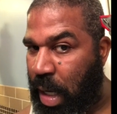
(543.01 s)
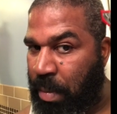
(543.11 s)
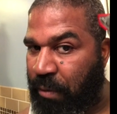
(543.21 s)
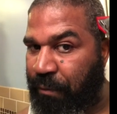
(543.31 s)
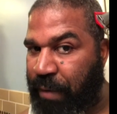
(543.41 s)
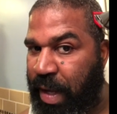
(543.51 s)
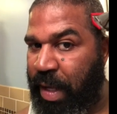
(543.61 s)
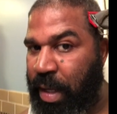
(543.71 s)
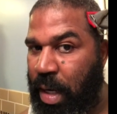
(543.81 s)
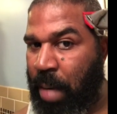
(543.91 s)
I'm going to
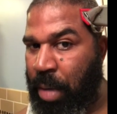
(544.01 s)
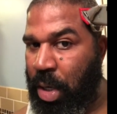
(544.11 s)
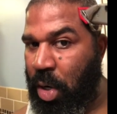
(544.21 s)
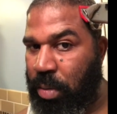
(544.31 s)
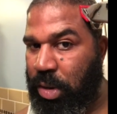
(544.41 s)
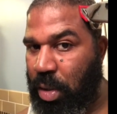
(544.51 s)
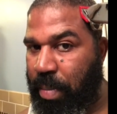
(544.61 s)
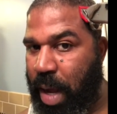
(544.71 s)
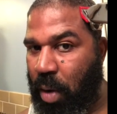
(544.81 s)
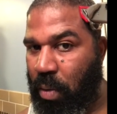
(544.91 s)
fade. I'm going to go up to
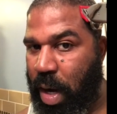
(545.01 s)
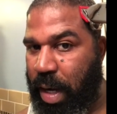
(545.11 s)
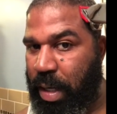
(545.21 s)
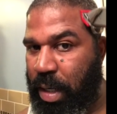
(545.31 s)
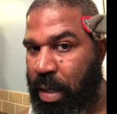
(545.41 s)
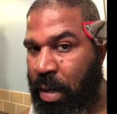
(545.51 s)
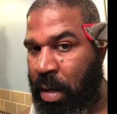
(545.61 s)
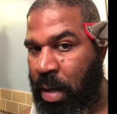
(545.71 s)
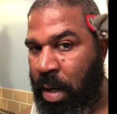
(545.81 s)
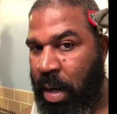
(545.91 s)
about right
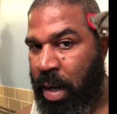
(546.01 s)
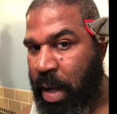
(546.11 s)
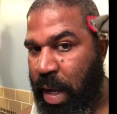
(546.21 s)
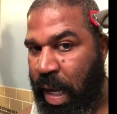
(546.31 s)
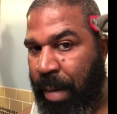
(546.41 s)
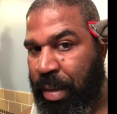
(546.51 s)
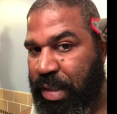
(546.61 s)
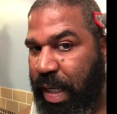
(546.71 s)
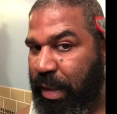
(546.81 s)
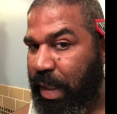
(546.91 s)
here. And I'm going to
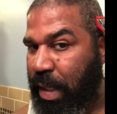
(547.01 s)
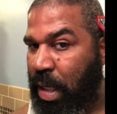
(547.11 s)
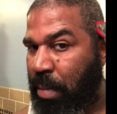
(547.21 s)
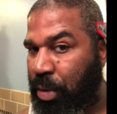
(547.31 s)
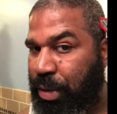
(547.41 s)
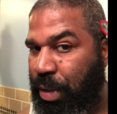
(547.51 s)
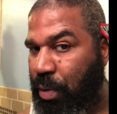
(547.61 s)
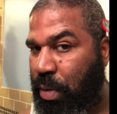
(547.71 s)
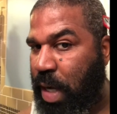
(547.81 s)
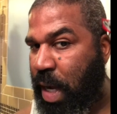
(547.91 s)
take that number
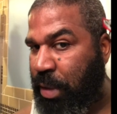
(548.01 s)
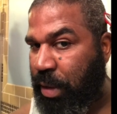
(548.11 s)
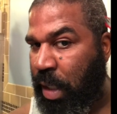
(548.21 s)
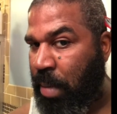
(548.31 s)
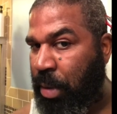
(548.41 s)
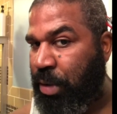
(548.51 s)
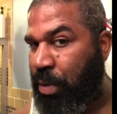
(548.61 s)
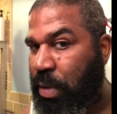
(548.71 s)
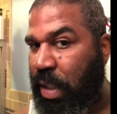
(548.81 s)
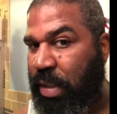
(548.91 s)
2 notch and I'm going to
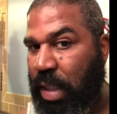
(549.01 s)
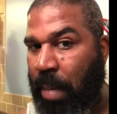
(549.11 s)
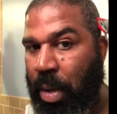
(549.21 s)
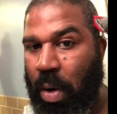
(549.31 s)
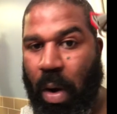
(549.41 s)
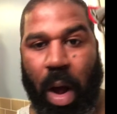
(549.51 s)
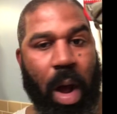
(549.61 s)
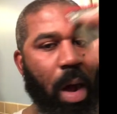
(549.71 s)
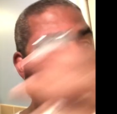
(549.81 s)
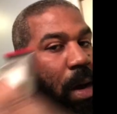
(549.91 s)
do this. I'm going to go
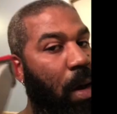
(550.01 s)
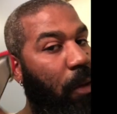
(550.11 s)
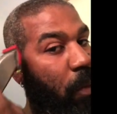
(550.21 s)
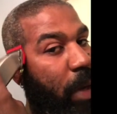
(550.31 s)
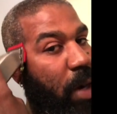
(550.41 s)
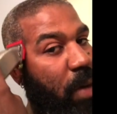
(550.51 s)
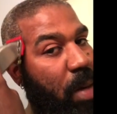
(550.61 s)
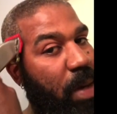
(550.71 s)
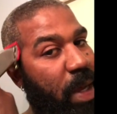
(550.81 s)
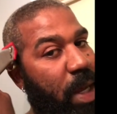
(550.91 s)
all the way around
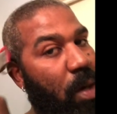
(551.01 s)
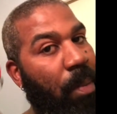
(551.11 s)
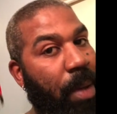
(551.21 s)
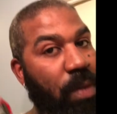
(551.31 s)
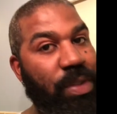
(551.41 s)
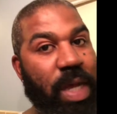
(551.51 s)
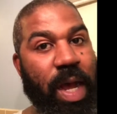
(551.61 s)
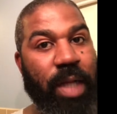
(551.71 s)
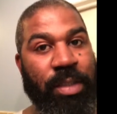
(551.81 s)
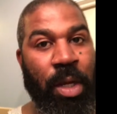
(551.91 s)
my head on both
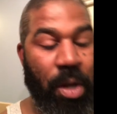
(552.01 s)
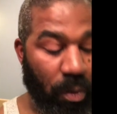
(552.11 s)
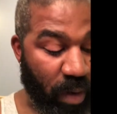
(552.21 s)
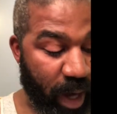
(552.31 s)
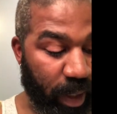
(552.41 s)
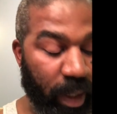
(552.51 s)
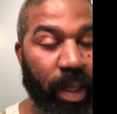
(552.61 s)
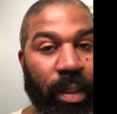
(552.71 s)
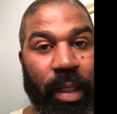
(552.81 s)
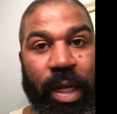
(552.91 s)
sides, right
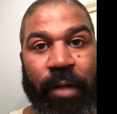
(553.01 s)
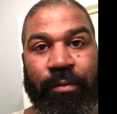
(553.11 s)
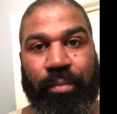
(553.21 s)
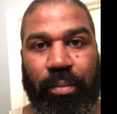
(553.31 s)
and left.